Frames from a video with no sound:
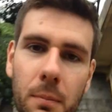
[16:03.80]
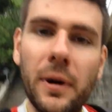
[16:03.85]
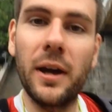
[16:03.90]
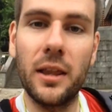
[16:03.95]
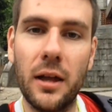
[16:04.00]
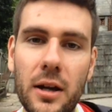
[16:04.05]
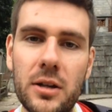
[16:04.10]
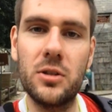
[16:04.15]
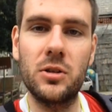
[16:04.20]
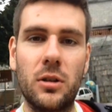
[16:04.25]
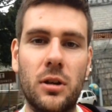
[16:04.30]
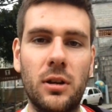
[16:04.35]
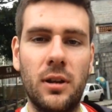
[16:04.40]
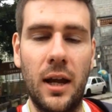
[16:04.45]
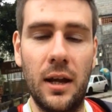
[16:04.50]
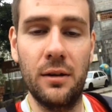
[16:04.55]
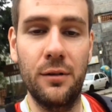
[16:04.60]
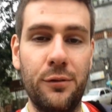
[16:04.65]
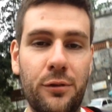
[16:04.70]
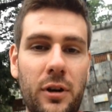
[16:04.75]
Met a nice new
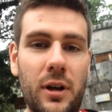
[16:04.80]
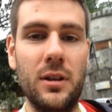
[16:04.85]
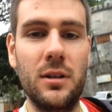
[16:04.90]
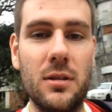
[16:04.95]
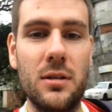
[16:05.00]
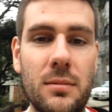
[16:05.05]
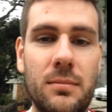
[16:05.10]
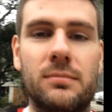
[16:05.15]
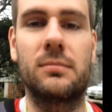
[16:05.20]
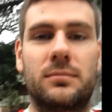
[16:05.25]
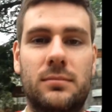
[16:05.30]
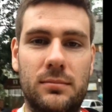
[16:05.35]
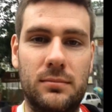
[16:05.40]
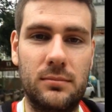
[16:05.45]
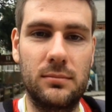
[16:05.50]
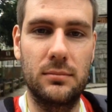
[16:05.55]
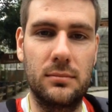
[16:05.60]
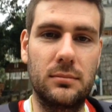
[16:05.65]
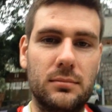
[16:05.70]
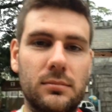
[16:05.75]
Canadian friend.
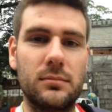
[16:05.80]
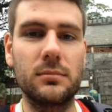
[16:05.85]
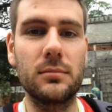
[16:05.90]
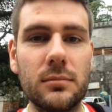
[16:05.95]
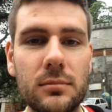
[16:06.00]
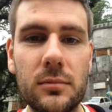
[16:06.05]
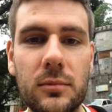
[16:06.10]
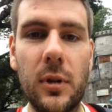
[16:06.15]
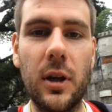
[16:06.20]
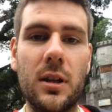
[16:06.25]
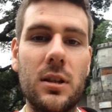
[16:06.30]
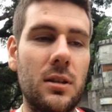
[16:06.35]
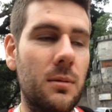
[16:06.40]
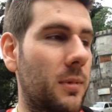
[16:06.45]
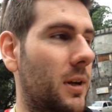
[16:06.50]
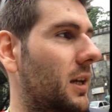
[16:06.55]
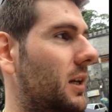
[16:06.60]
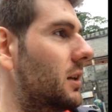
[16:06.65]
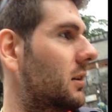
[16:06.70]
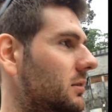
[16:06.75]
Nice
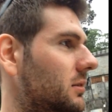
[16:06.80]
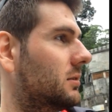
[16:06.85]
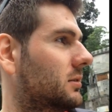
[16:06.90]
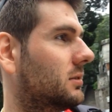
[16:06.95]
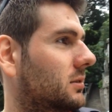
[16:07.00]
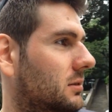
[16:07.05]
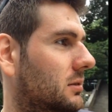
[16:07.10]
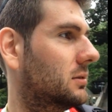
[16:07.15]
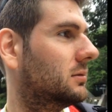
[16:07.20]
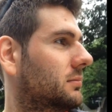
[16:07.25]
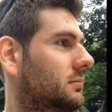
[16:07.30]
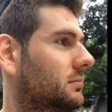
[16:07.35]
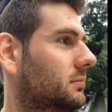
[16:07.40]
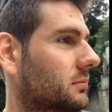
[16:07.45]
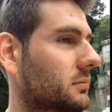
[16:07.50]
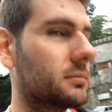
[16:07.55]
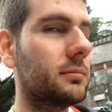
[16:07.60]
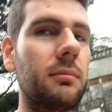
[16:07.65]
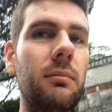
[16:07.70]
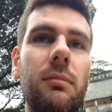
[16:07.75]
to meet you.
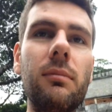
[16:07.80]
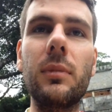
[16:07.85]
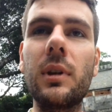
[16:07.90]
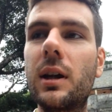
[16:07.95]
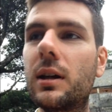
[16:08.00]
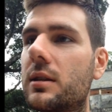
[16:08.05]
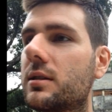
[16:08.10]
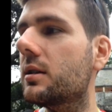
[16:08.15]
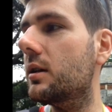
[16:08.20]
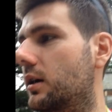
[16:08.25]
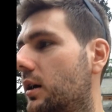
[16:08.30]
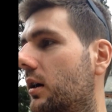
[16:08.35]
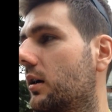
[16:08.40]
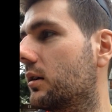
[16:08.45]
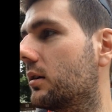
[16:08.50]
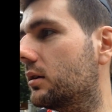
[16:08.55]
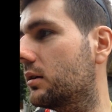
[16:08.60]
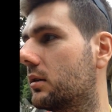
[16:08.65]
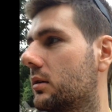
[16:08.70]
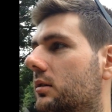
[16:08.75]
And
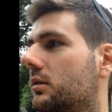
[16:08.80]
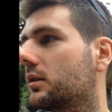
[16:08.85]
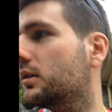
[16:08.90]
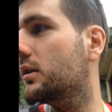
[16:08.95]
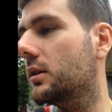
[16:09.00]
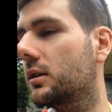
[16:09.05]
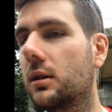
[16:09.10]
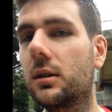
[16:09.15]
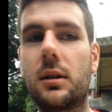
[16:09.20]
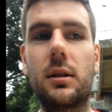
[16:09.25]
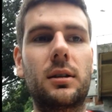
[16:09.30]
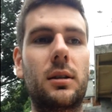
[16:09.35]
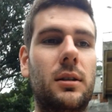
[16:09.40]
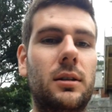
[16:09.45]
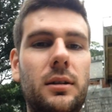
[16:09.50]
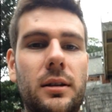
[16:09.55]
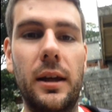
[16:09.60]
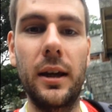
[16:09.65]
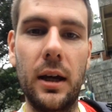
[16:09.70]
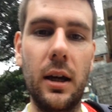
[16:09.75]

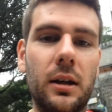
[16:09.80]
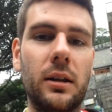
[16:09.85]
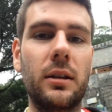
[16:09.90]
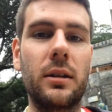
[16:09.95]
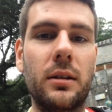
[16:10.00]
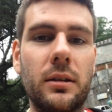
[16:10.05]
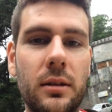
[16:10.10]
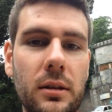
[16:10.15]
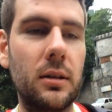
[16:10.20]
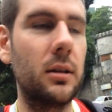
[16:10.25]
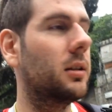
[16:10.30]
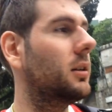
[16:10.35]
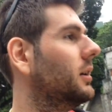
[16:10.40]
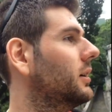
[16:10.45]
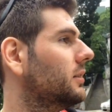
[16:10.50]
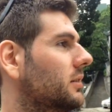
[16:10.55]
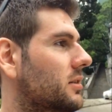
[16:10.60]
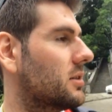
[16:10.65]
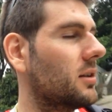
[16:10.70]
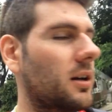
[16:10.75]
yeah,
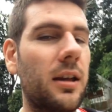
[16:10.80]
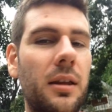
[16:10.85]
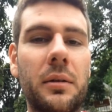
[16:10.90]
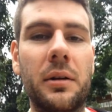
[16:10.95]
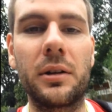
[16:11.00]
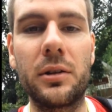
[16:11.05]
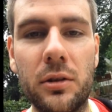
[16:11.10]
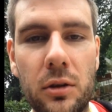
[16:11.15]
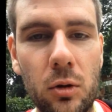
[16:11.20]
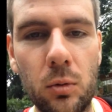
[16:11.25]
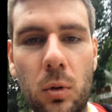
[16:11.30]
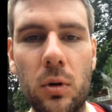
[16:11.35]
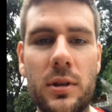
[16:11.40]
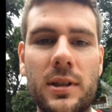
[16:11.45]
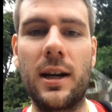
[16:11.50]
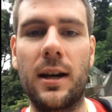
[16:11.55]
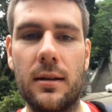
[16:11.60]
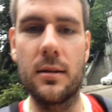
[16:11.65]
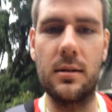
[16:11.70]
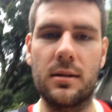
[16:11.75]
decided I'm going to do the
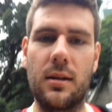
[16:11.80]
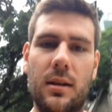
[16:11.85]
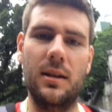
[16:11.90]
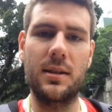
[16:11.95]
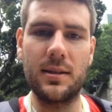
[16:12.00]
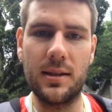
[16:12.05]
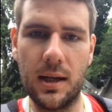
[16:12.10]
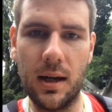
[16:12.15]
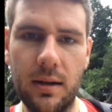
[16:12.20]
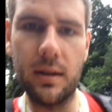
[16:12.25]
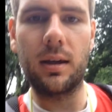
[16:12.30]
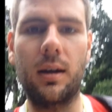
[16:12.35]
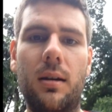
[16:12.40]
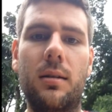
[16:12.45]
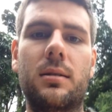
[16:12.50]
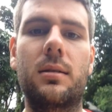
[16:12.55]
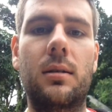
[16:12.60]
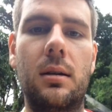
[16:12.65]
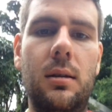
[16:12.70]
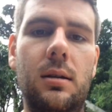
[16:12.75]
walk down. So let's see how it
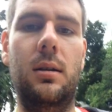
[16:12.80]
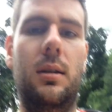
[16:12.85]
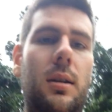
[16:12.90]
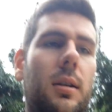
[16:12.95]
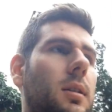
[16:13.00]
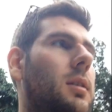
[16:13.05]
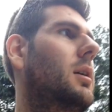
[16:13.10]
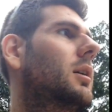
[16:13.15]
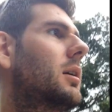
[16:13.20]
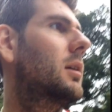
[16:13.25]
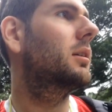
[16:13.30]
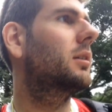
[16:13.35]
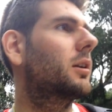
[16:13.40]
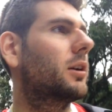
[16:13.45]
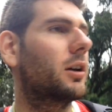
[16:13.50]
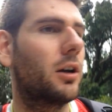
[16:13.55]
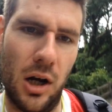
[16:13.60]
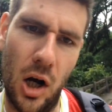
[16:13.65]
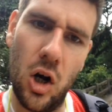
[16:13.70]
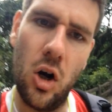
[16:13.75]
goes.
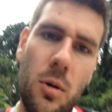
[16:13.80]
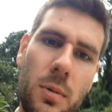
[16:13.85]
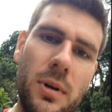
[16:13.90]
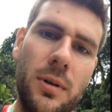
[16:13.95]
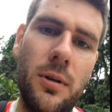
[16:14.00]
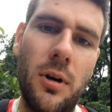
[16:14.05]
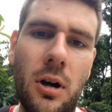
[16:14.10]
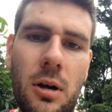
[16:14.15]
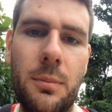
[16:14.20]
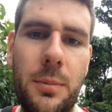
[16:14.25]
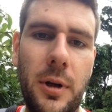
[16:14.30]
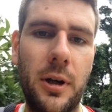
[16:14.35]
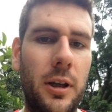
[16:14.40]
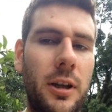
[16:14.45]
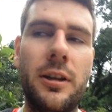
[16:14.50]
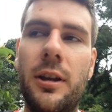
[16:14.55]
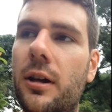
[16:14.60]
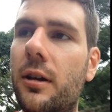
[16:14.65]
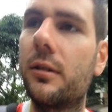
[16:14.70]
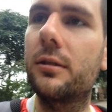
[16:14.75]
Could go horribly wrong,
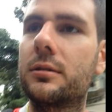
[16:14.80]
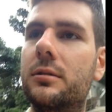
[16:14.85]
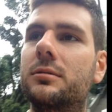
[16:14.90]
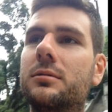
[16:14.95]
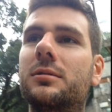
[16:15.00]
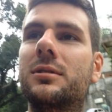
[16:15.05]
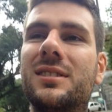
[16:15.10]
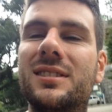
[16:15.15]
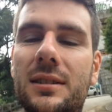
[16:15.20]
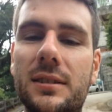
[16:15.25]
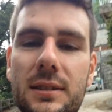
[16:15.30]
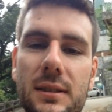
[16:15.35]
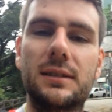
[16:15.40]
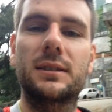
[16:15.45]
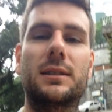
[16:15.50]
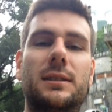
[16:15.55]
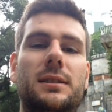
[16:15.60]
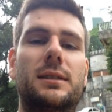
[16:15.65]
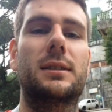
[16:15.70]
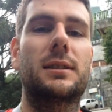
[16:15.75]
but you know,
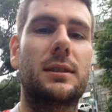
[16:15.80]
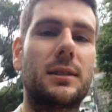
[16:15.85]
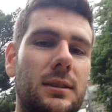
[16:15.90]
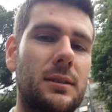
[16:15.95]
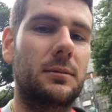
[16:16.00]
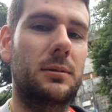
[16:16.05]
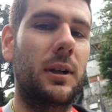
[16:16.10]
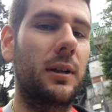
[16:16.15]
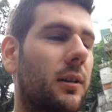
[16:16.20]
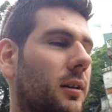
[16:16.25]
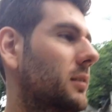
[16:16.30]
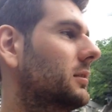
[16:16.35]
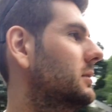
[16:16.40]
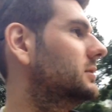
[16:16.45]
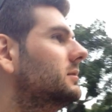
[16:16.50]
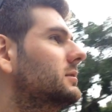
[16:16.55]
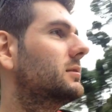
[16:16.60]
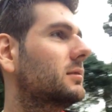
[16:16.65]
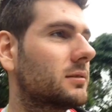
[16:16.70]
why not?